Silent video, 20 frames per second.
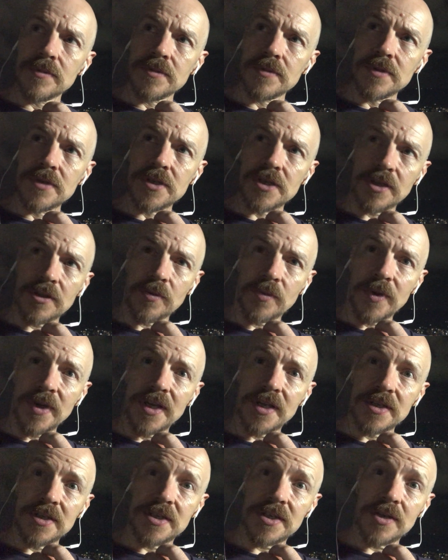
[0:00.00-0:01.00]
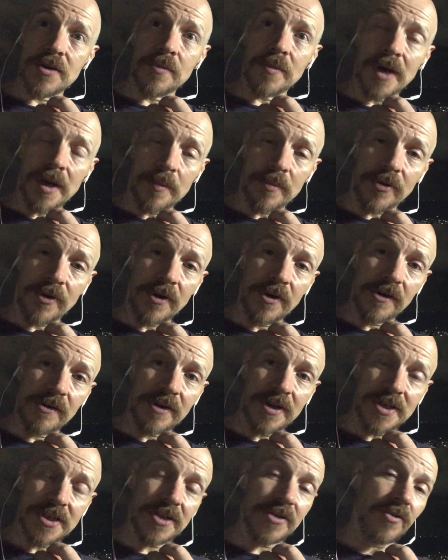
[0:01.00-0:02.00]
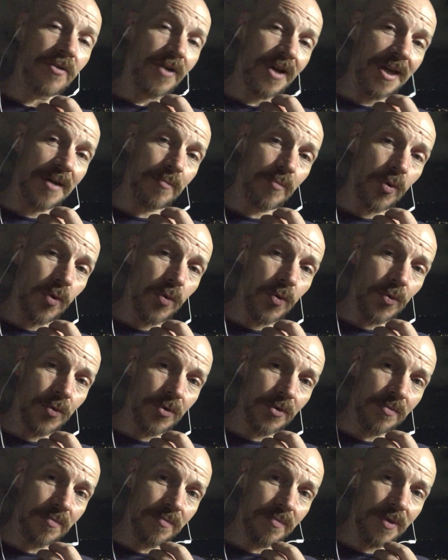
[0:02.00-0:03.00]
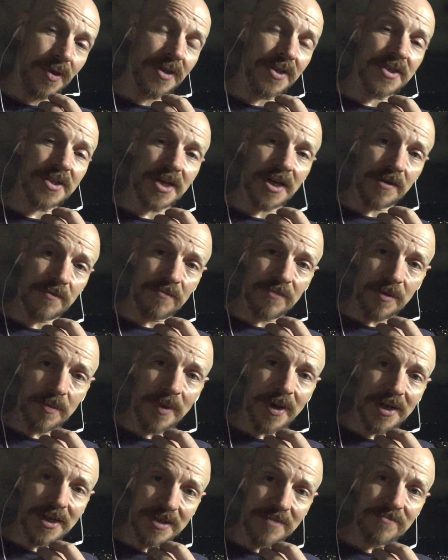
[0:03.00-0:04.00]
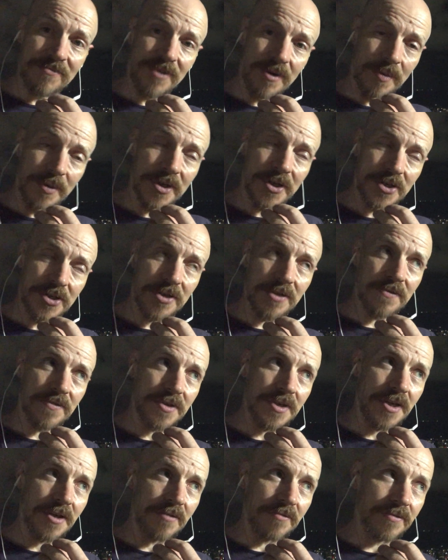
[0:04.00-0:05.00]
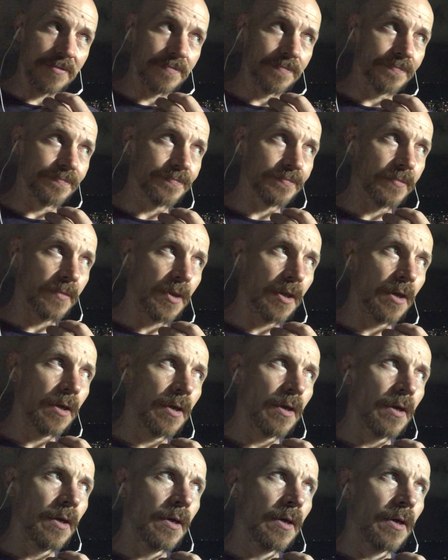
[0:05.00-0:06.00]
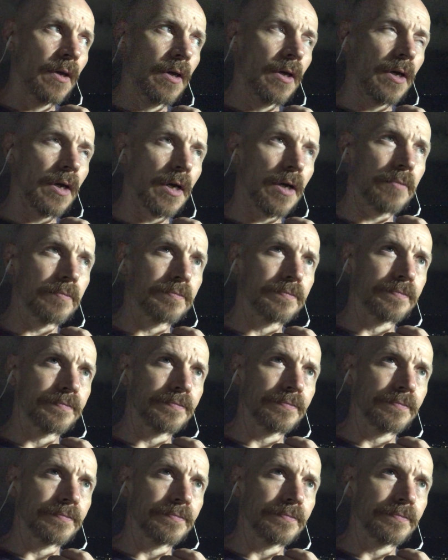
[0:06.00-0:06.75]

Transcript: so that we can still make progress and not get bored by the same repetition of stuff. So